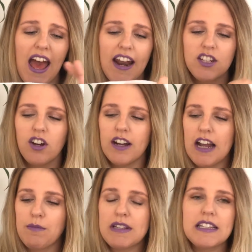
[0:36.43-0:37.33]
and it's got
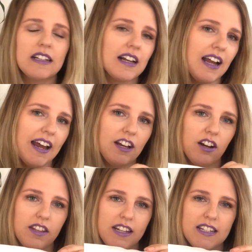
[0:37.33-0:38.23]
a silk lining
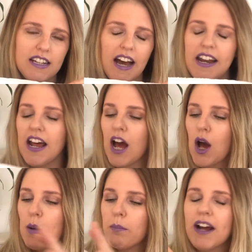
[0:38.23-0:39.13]
on the inside.
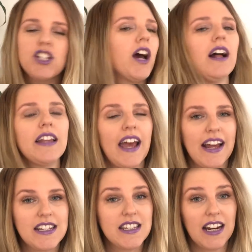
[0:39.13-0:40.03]
My child
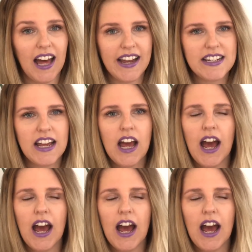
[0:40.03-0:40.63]
hates the light.